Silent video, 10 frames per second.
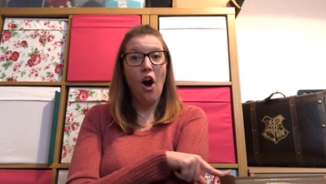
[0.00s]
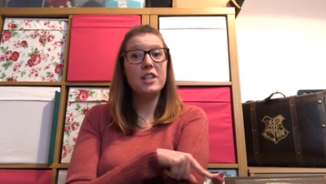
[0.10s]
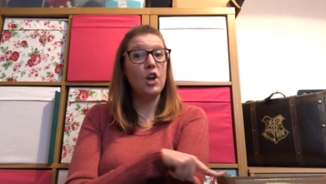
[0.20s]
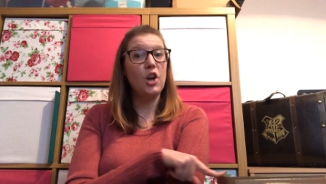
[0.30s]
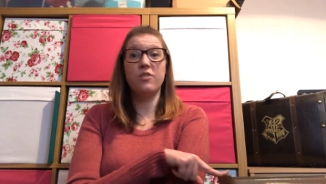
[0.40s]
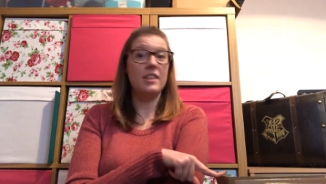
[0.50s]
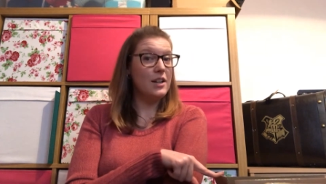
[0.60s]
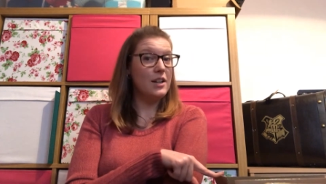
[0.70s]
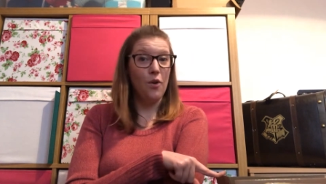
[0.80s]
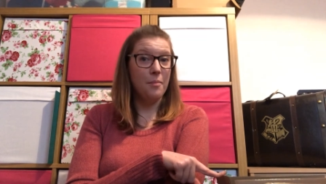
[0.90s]
I don't think
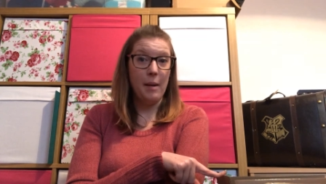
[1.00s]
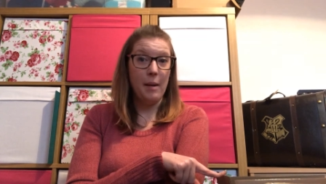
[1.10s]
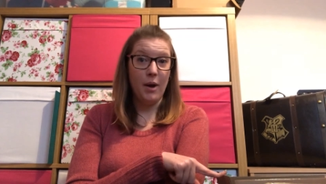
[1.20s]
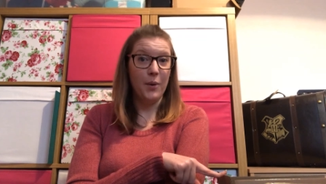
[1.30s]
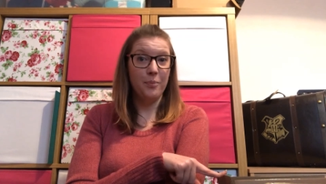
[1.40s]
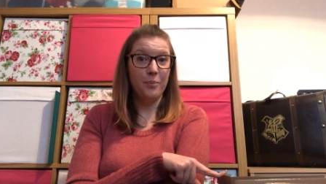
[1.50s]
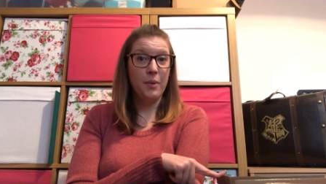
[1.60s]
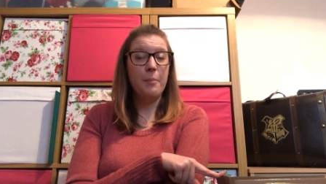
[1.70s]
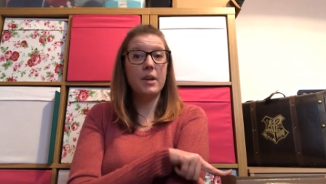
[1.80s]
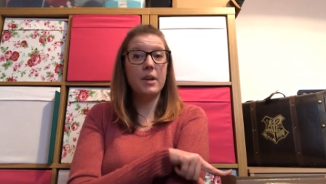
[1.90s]
they got the memo
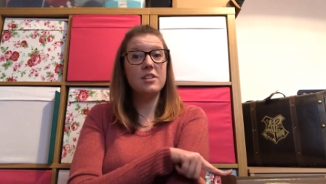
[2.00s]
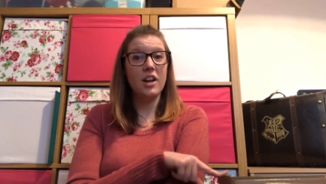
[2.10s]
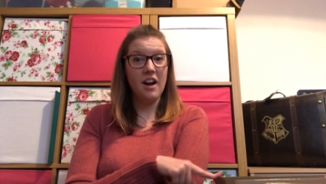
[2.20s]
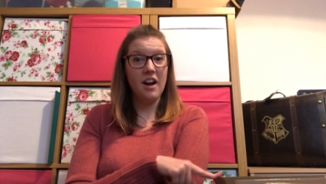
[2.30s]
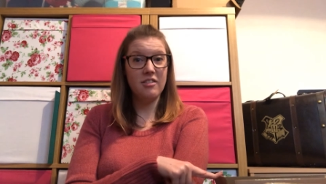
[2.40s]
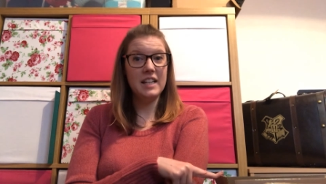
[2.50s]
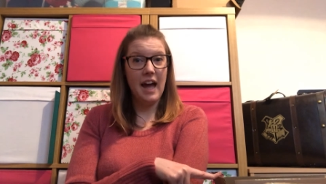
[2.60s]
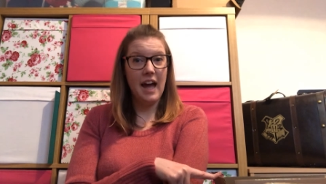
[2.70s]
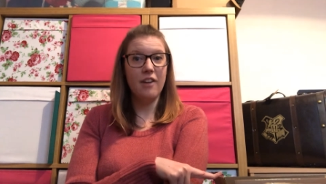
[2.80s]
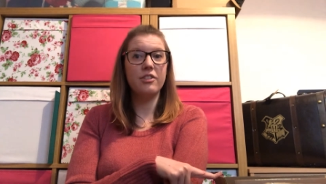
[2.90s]
because I currently
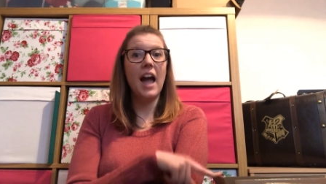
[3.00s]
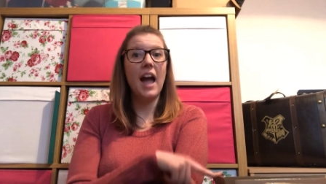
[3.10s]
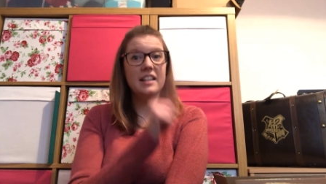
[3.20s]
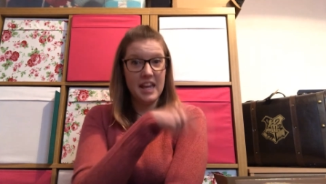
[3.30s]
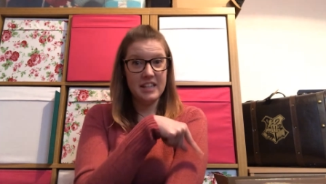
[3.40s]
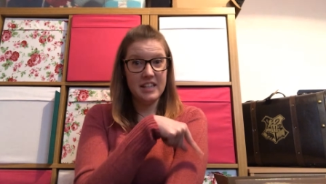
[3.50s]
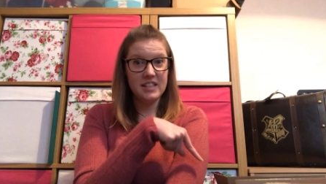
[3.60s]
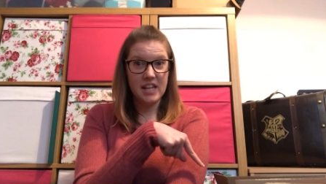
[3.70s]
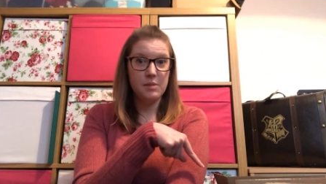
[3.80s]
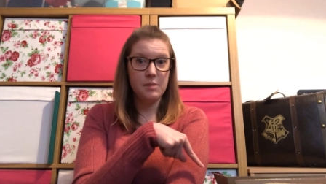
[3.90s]
have a naked
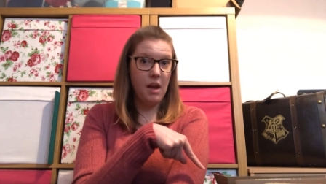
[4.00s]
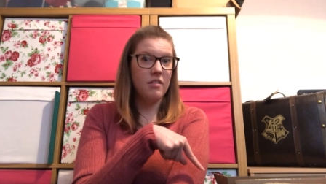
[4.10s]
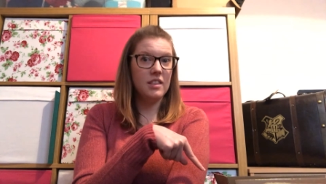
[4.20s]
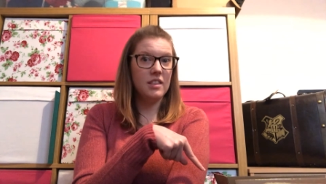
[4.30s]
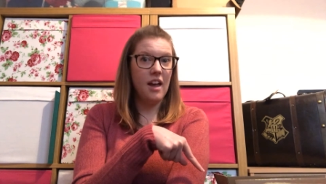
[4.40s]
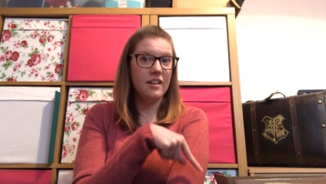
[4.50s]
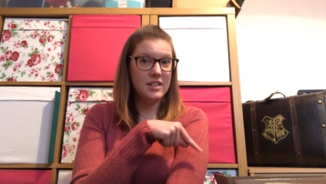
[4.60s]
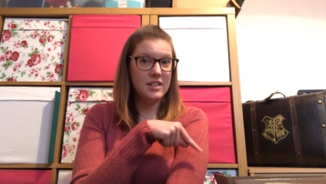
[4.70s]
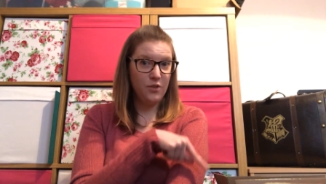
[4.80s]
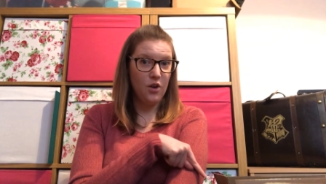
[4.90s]
teddy bear in there
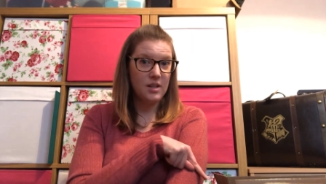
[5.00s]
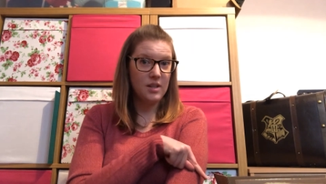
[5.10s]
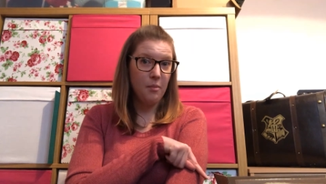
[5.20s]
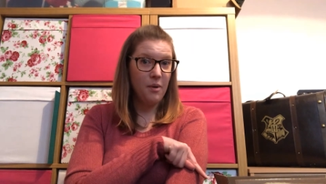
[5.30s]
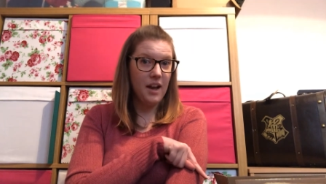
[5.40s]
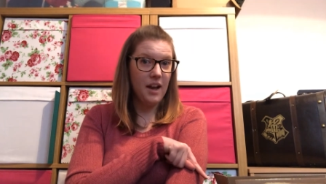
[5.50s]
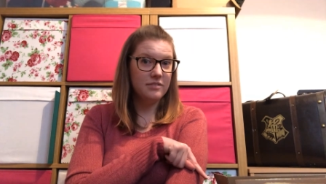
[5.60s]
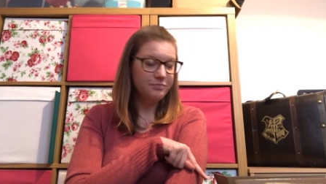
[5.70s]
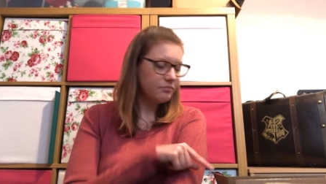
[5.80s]
as far as I'm aware.